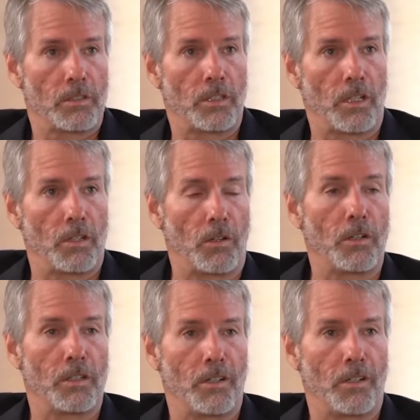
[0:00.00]

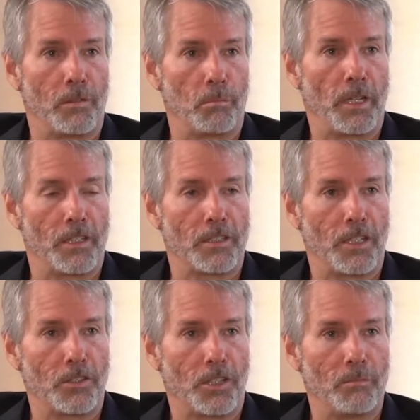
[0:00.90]
aren't paying
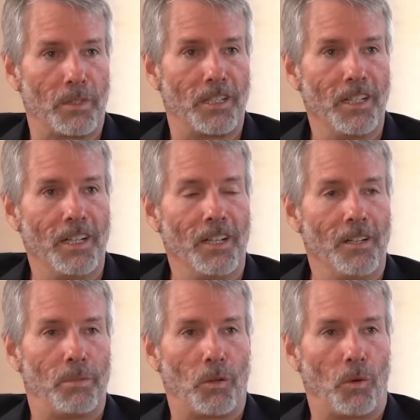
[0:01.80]
attention, but
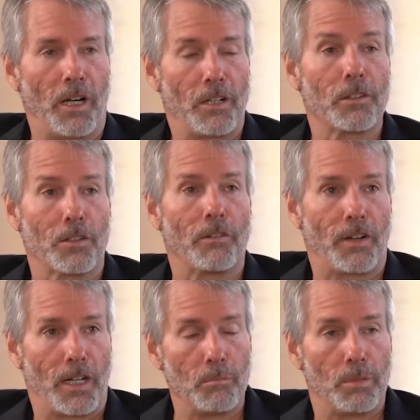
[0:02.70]
why aren't there
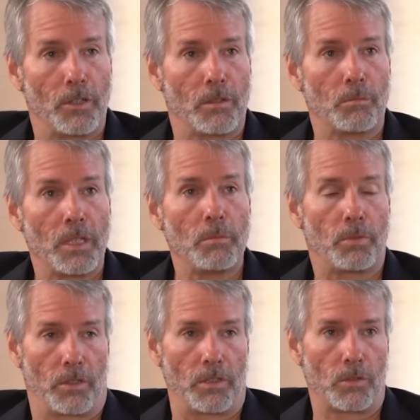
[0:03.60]
5 billion
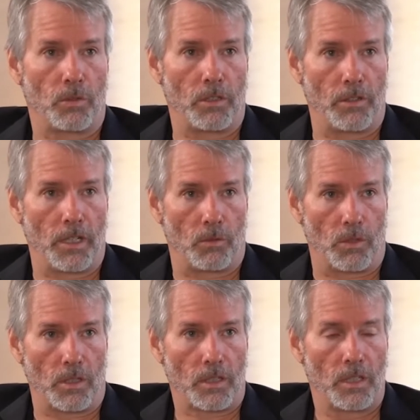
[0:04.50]
people on the Twitter
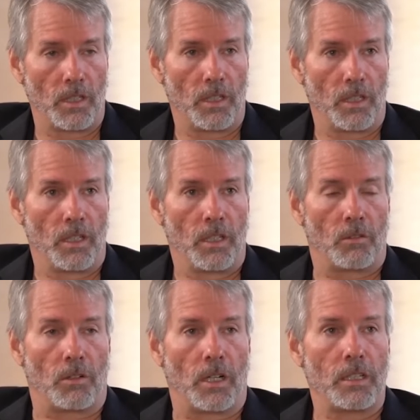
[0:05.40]
network,
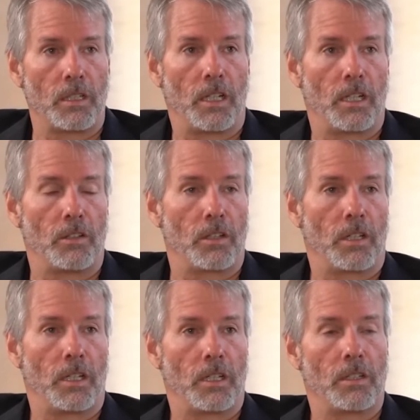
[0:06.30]
right?
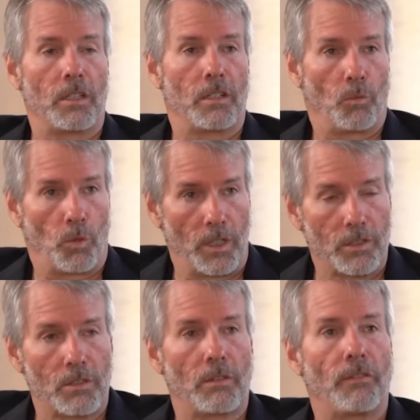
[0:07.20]
And
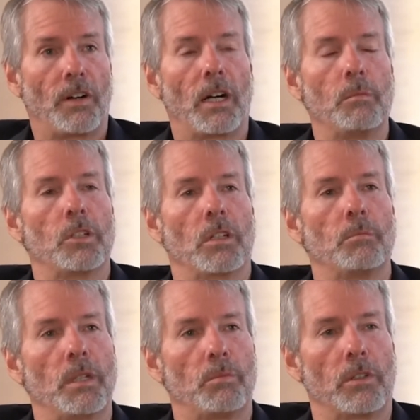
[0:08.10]
once there are 5 billion
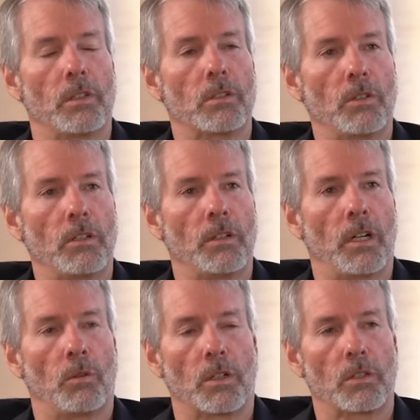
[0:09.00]
people on the Twitter
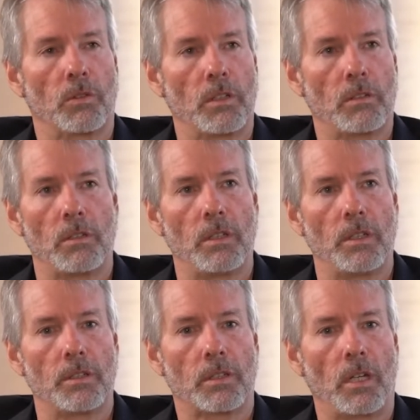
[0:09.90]
network, Twitter
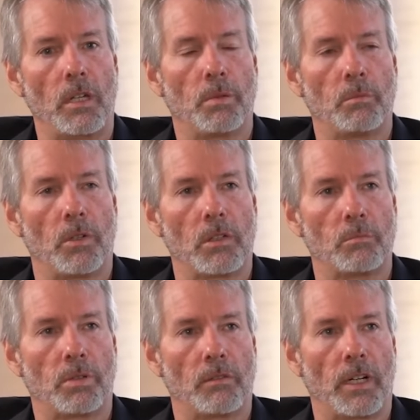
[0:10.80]
is capable
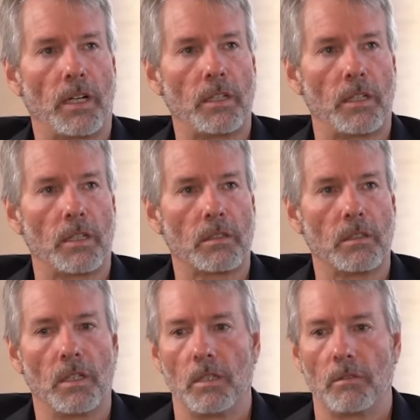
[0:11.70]
of providing
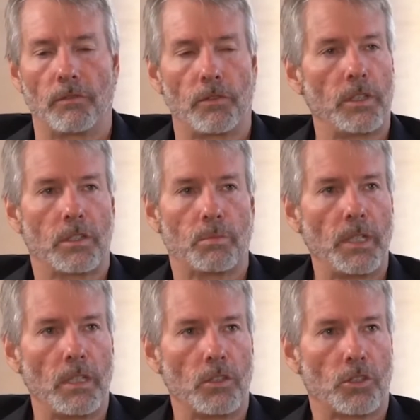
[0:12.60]
free
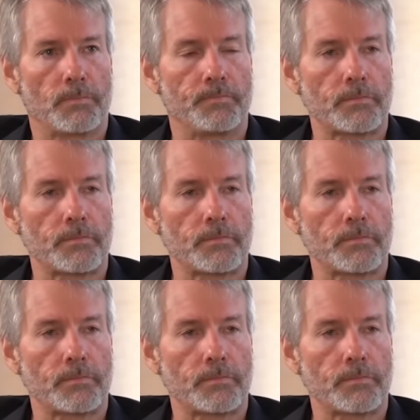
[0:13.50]
speech,